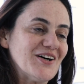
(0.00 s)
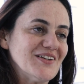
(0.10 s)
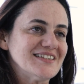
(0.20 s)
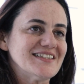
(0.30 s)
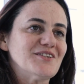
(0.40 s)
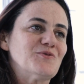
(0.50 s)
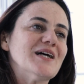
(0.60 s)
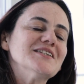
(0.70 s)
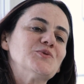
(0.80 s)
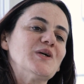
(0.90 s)
goal is that
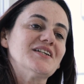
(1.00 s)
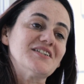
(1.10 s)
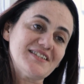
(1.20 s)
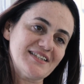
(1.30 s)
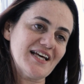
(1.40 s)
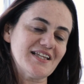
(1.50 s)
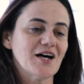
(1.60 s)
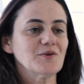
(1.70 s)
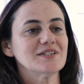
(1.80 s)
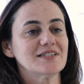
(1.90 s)
once we understand
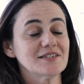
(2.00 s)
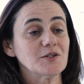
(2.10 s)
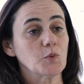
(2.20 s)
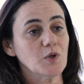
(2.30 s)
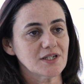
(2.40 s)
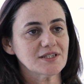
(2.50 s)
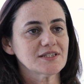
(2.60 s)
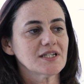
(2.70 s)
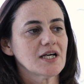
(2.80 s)
how the system works,